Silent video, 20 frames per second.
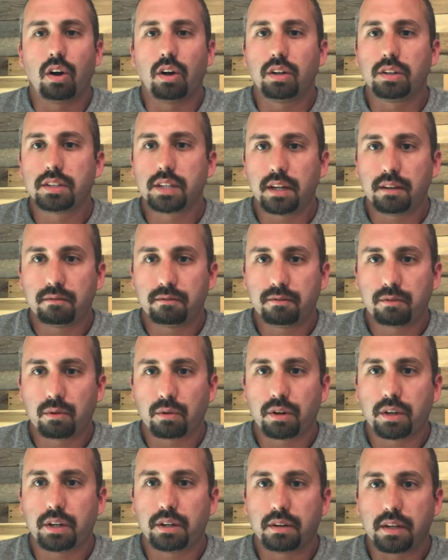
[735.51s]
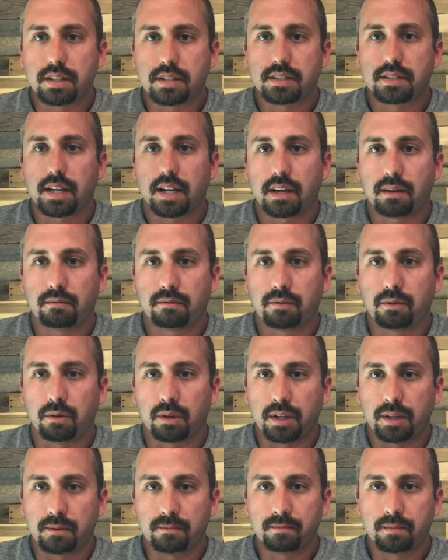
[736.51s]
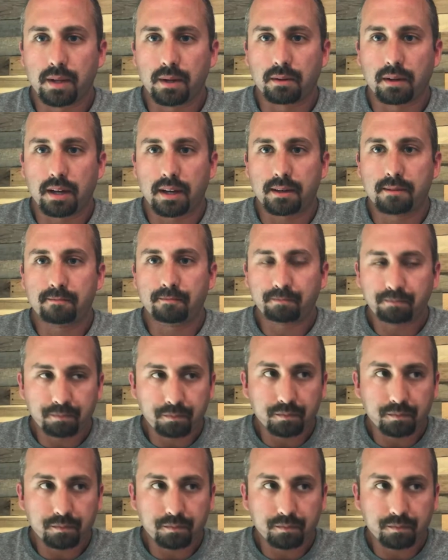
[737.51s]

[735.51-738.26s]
all done for you and set up for you, okay?